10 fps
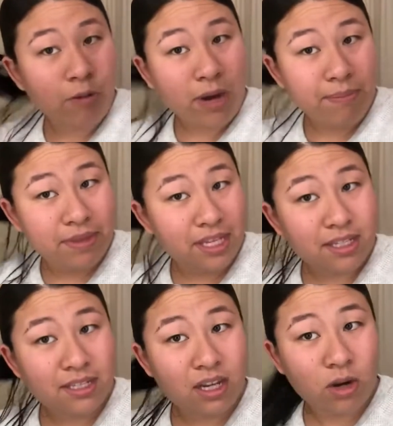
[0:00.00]
I wrap
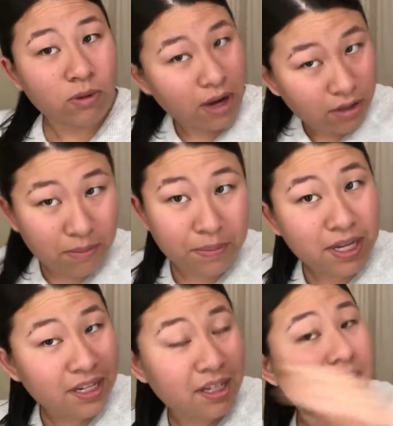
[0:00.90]
this around the
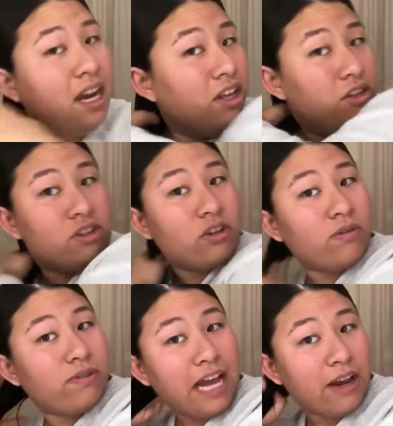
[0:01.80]
bun, there's
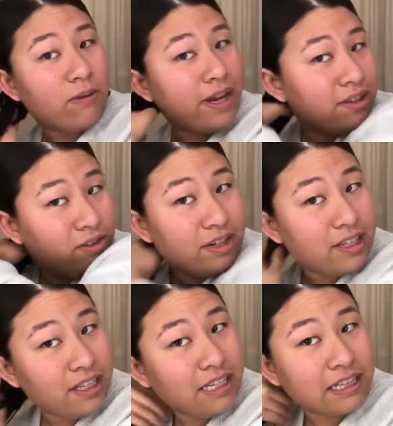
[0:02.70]
no flyaways or
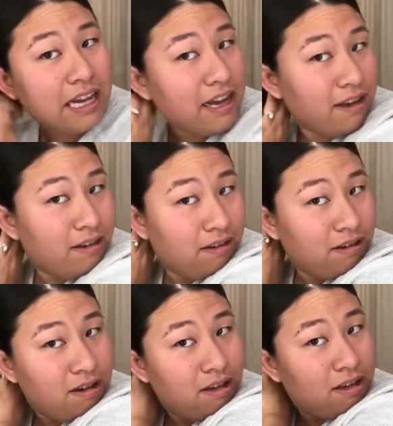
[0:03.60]
anything like that.
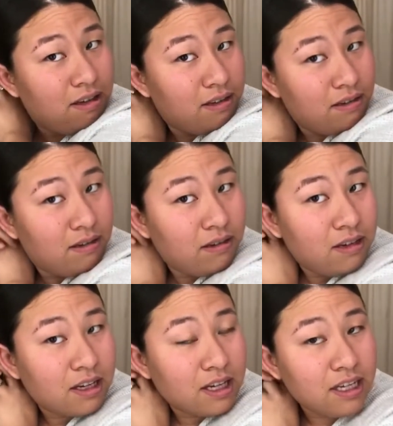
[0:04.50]

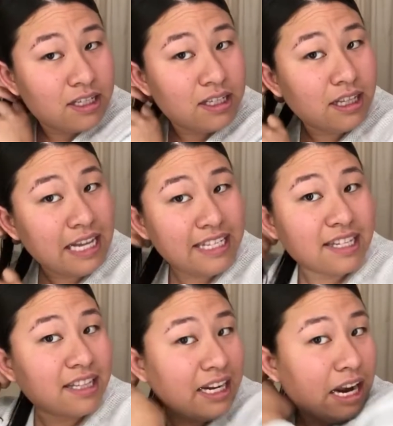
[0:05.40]
Because the
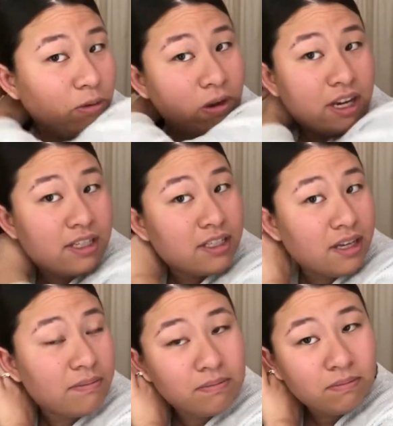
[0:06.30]
last thing that I want is
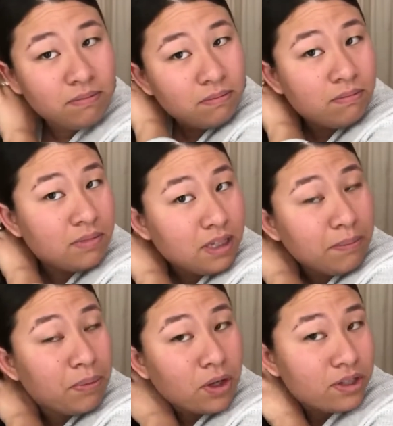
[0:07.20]
some
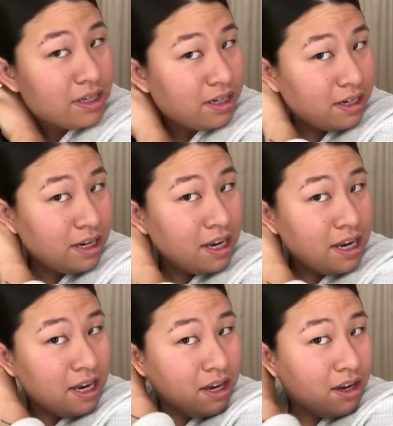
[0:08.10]
person
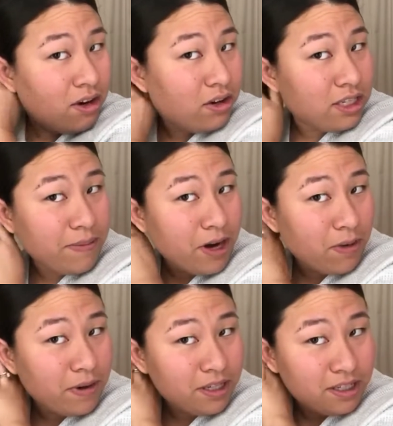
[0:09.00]
or some
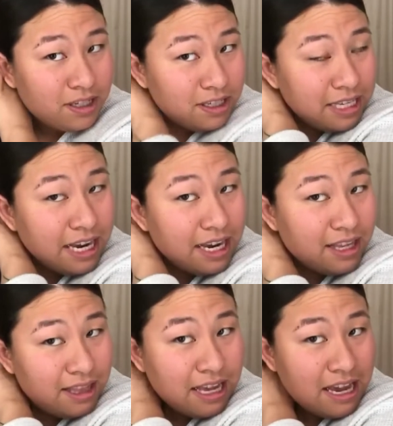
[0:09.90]
airman to
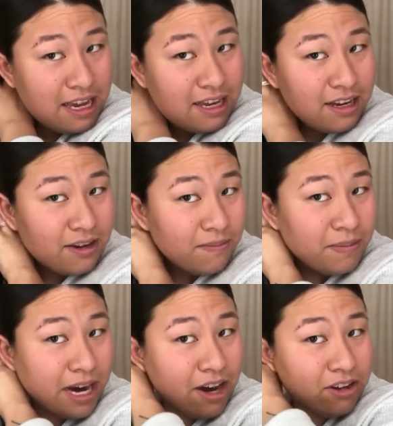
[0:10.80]
say that
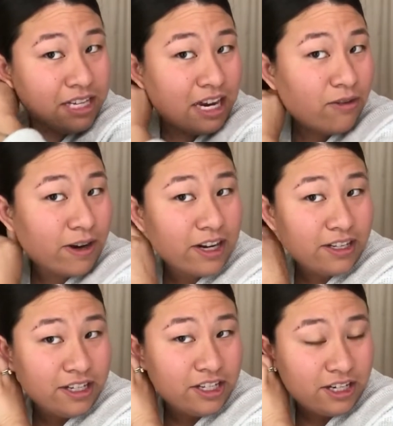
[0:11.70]
my hair is out of
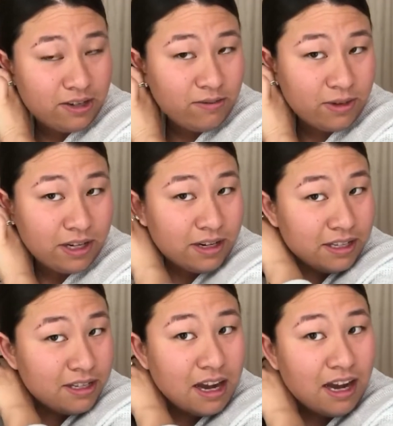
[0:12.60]
regulation
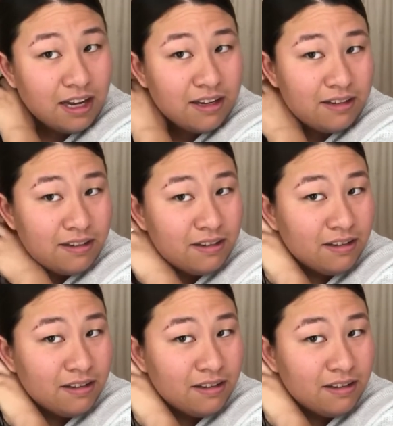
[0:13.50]
when it's not.